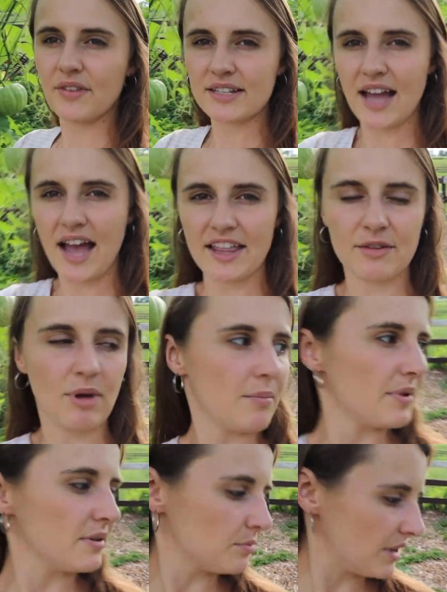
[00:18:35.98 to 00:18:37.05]
of like tie them
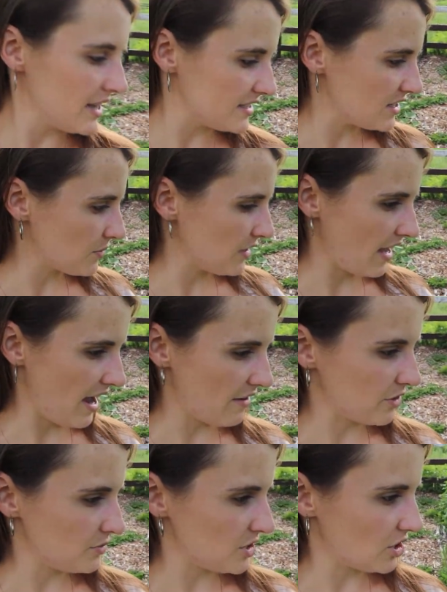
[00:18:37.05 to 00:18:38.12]
up in places where they have
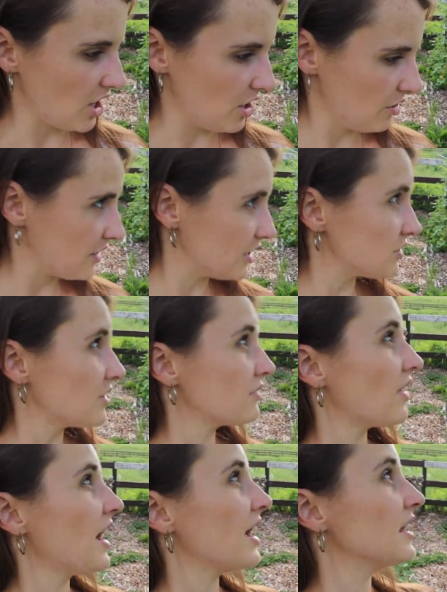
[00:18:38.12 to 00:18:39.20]
room to grow, they're doing
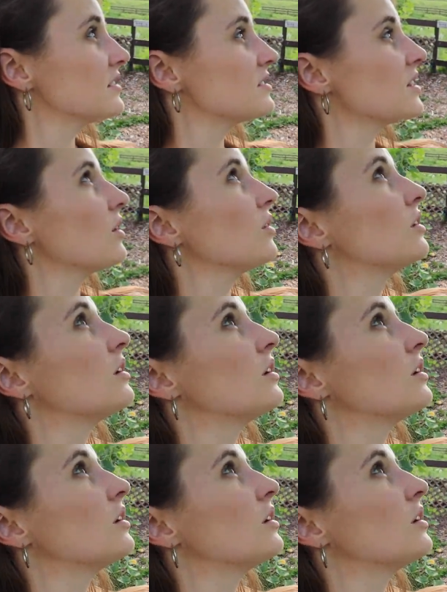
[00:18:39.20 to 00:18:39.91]
fine, so.